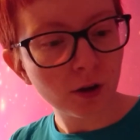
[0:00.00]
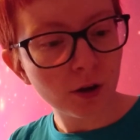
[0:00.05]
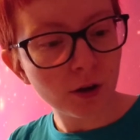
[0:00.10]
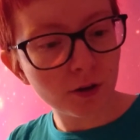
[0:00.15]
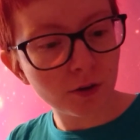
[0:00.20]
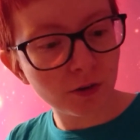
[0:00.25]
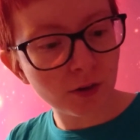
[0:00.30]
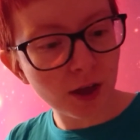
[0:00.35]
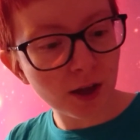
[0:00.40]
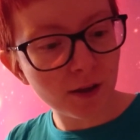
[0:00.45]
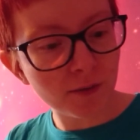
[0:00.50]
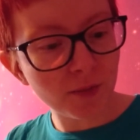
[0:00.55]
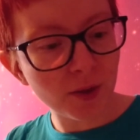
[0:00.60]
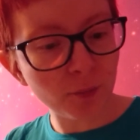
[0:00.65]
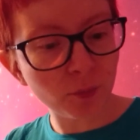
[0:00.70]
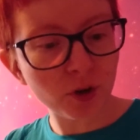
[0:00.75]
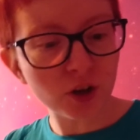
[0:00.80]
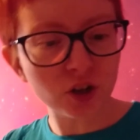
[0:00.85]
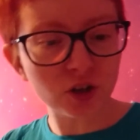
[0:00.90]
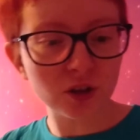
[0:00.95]
Is that,
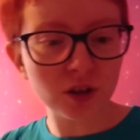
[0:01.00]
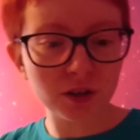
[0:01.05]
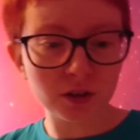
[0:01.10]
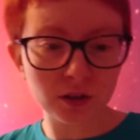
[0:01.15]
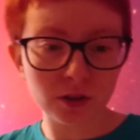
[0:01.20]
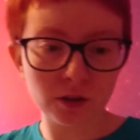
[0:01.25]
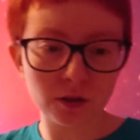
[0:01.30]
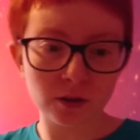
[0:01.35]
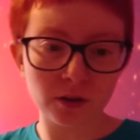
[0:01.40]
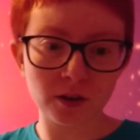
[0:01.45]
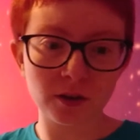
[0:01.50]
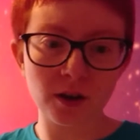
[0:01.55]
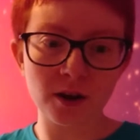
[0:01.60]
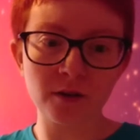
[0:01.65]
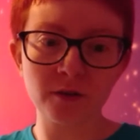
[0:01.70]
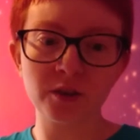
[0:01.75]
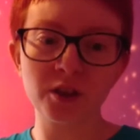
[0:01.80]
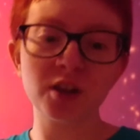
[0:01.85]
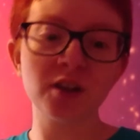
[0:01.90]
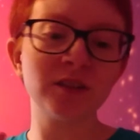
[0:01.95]
I'm pretty sure that's
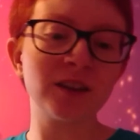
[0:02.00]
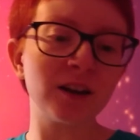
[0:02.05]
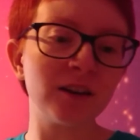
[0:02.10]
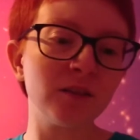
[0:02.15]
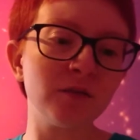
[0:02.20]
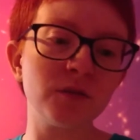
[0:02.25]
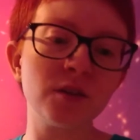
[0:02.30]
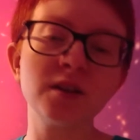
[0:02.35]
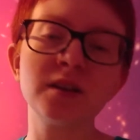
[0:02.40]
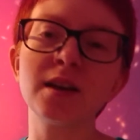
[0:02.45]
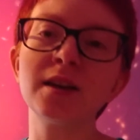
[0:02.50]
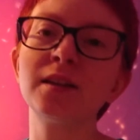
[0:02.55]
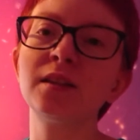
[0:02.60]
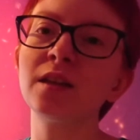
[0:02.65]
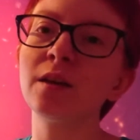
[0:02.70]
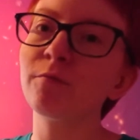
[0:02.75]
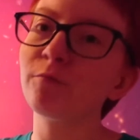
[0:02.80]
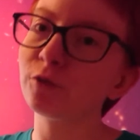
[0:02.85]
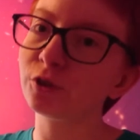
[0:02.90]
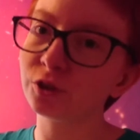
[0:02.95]
the entirety of the deck
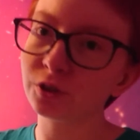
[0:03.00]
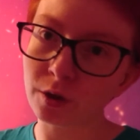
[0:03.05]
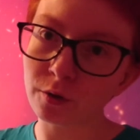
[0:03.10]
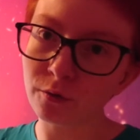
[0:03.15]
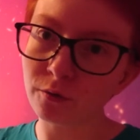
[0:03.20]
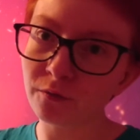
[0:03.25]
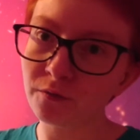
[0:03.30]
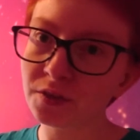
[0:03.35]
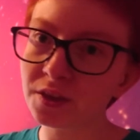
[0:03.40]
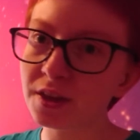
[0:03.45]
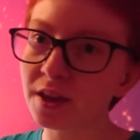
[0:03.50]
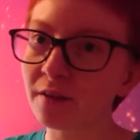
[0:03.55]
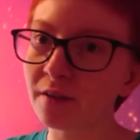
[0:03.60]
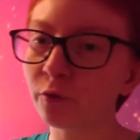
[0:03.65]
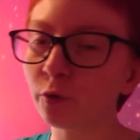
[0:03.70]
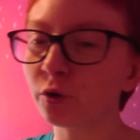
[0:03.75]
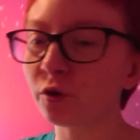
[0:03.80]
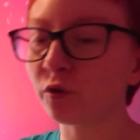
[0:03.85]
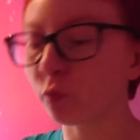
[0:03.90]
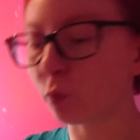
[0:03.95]
except for Silph, the
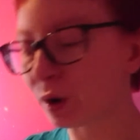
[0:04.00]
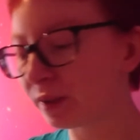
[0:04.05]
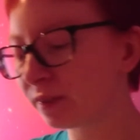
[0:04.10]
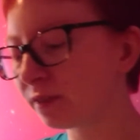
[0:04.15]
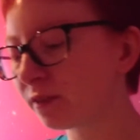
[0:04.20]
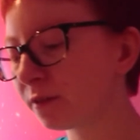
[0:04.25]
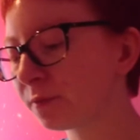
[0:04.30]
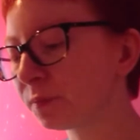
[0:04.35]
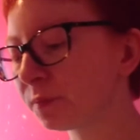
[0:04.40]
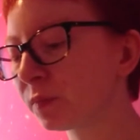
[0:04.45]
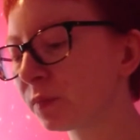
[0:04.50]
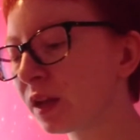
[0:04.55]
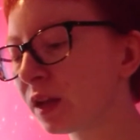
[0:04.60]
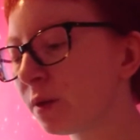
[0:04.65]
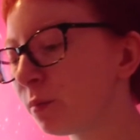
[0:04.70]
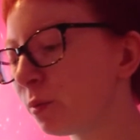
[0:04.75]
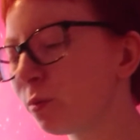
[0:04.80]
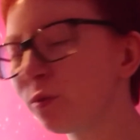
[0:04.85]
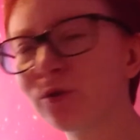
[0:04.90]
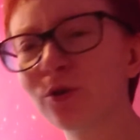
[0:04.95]
Envoy of Wind.
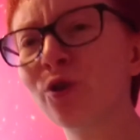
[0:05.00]
But we're